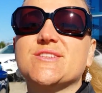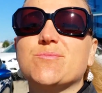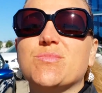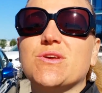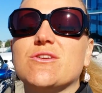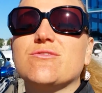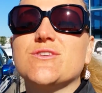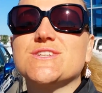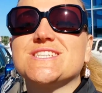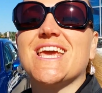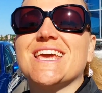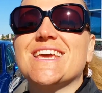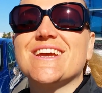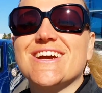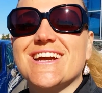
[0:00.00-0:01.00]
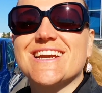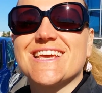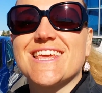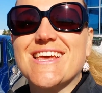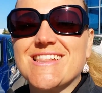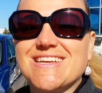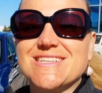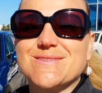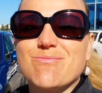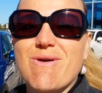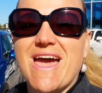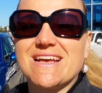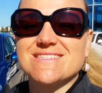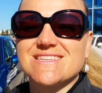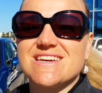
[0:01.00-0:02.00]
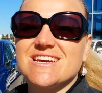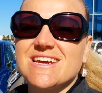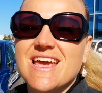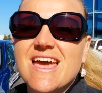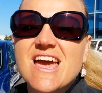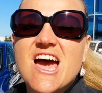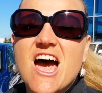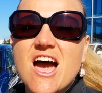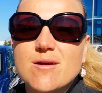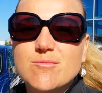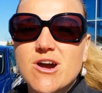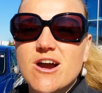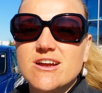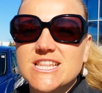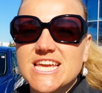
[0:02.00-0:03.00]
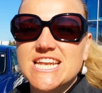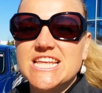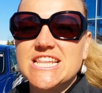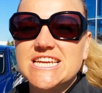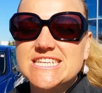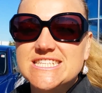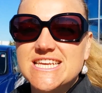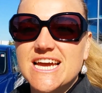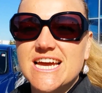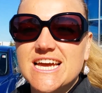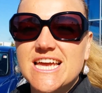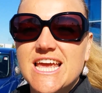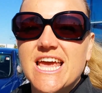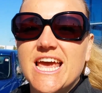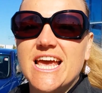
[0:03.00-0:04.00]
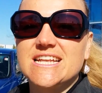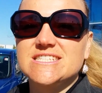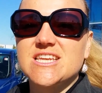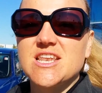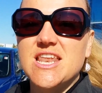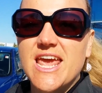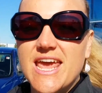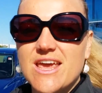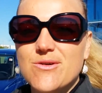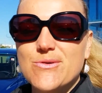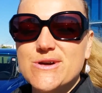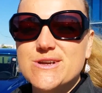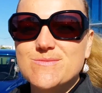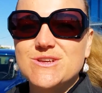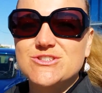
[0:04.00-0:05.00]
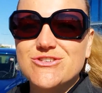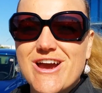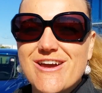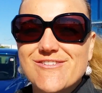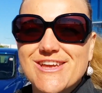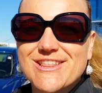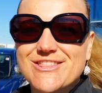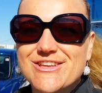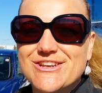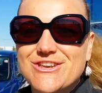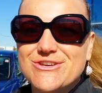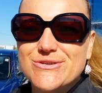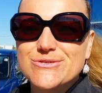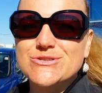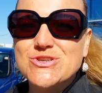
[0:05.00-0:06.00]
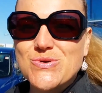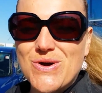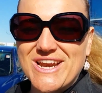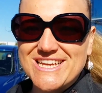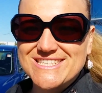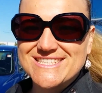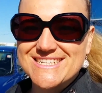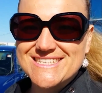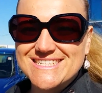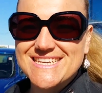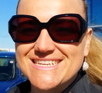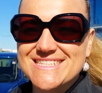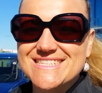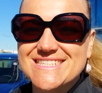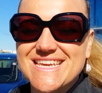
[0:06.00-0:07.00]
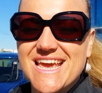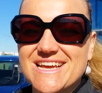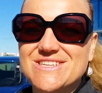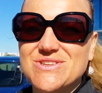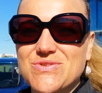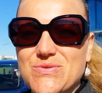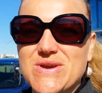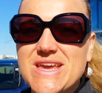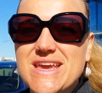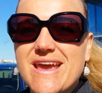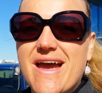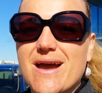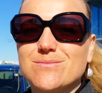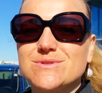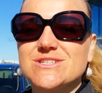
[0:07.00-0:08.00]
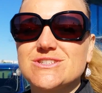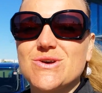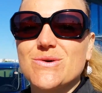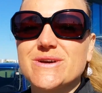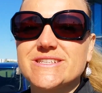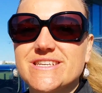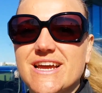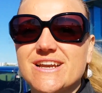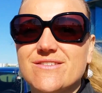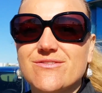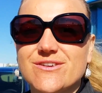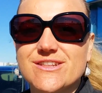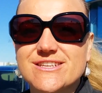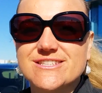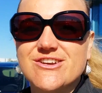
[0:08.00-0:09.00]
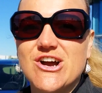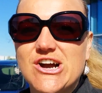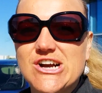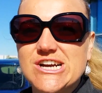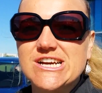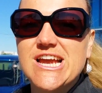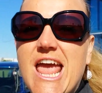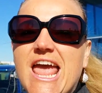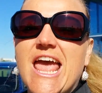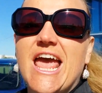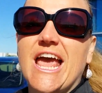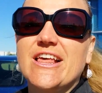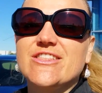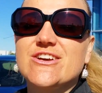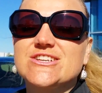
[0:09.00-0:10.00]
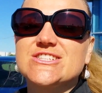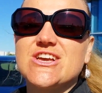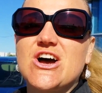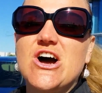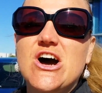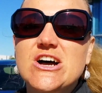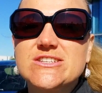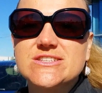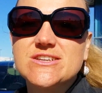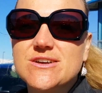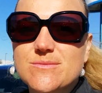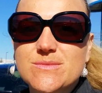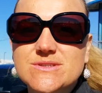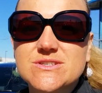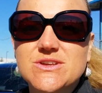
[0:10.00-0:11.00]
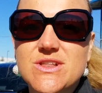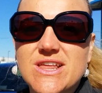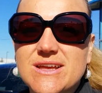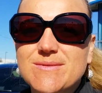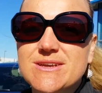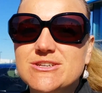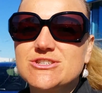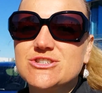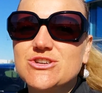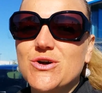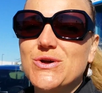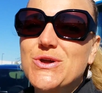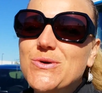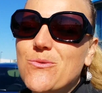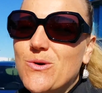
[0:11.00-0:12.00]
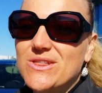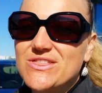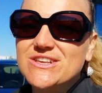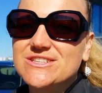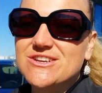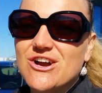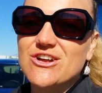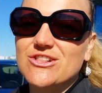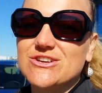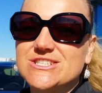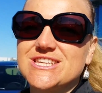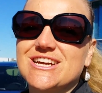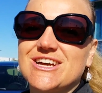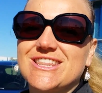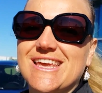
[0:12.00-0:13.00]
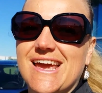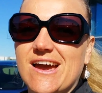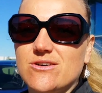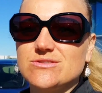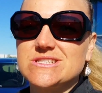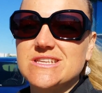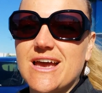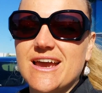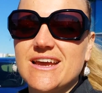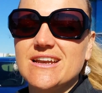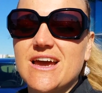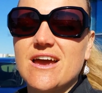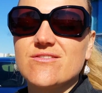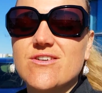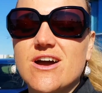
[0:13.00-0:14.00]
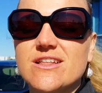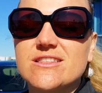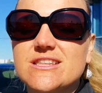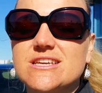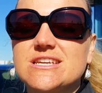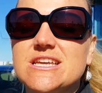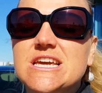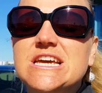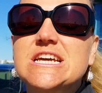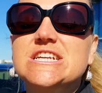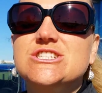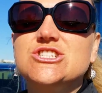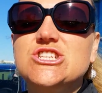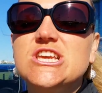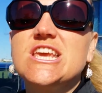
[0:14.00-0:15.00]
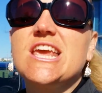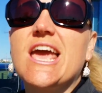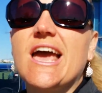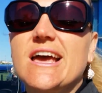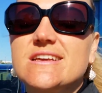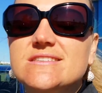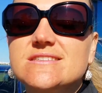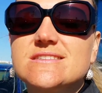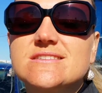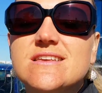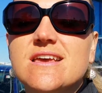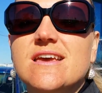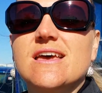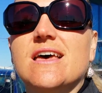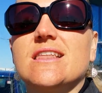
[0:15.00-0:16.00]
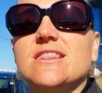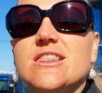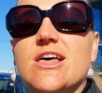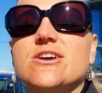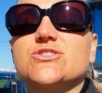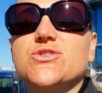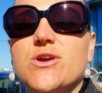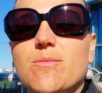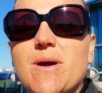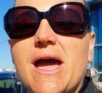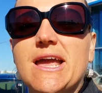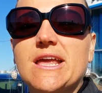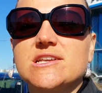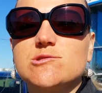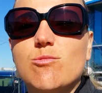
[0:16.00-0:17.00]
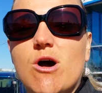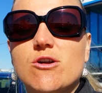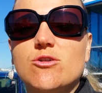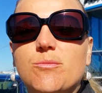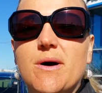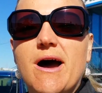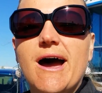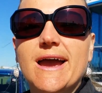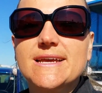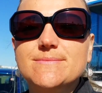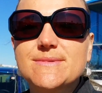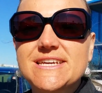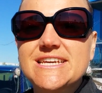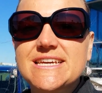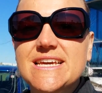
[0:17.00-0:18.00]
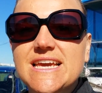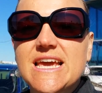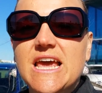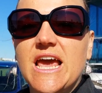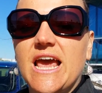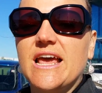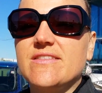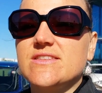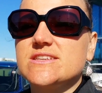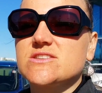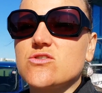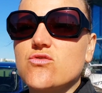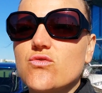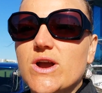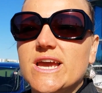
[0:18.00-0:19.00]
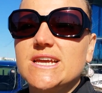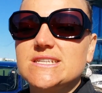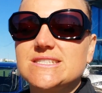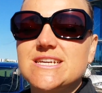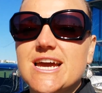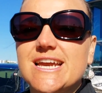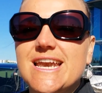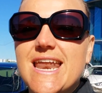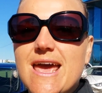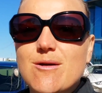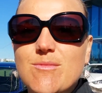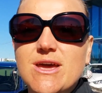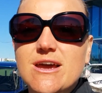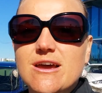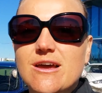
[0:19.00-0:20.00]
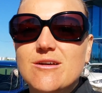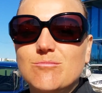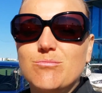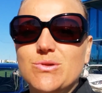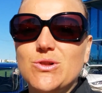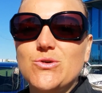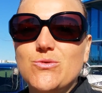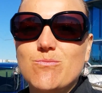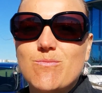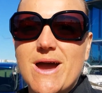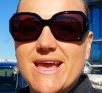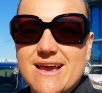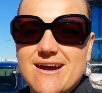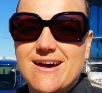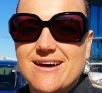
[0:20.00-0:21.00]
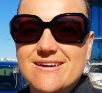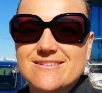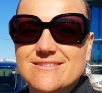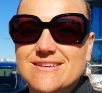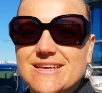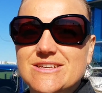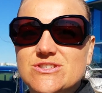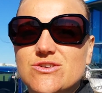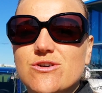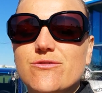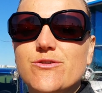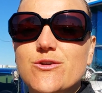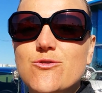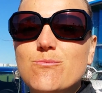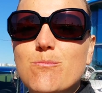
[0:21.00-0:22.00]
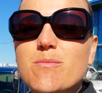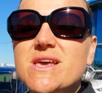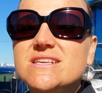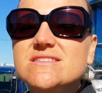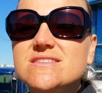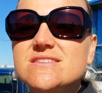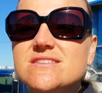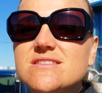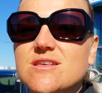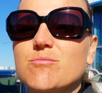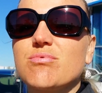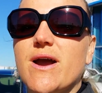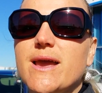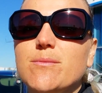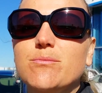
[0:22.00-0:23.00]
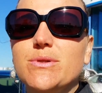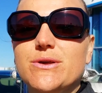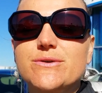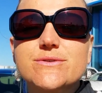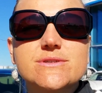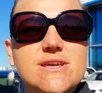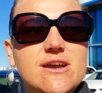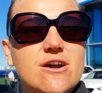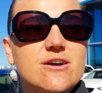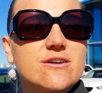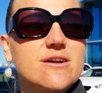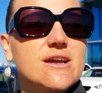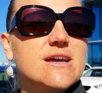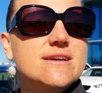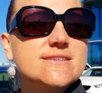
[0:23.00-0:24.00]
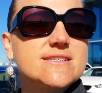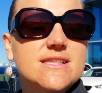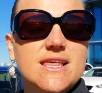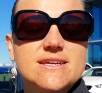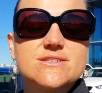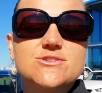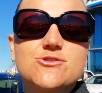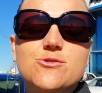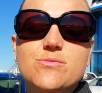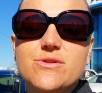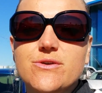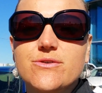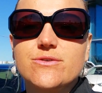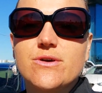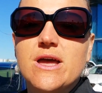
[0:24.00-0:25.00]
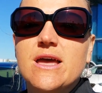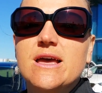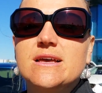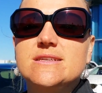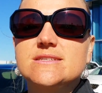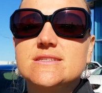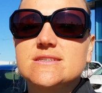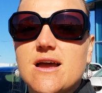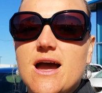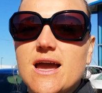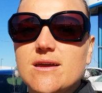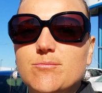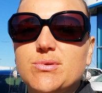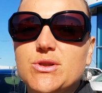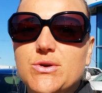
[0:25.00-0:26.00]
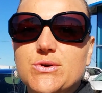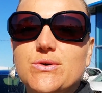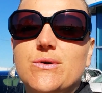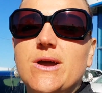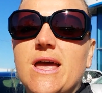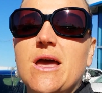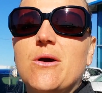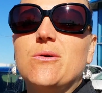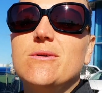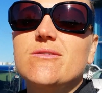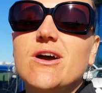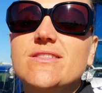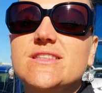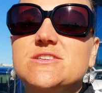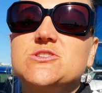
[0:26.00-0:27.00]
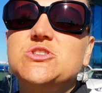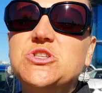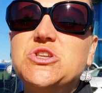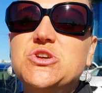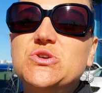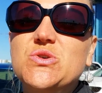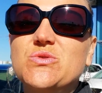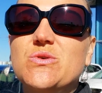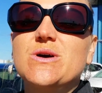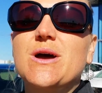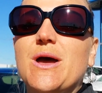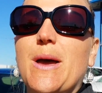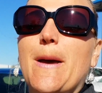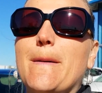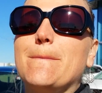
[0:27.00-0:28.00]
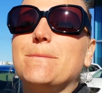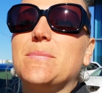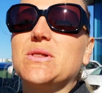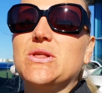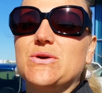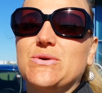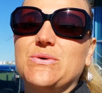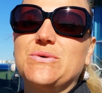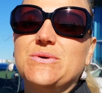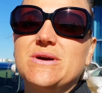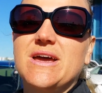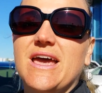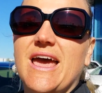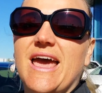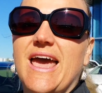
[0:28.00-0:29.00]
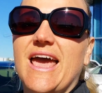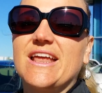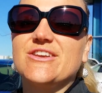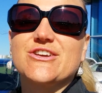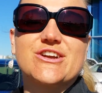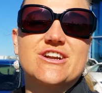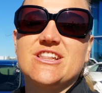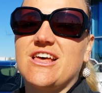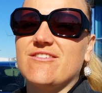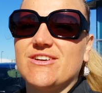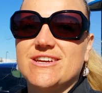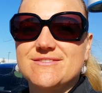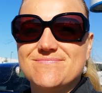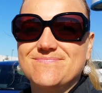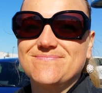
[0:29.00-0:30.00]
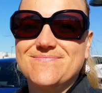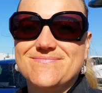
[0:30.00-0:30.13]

It's a beautiful day here at Achilles Mazda. I'm Car Lady Lisa, and today we're going to be driving the new 2016 CX-3. I'm so excited for this car. It looks awesome. So let me show you what this car looks like on the outside. I've got the GS luxury package model behind me in this great dynamic blue mica. So if you missed the bright blues like our celestial blue, sky blue, we've got this new blue and you're gonna love it.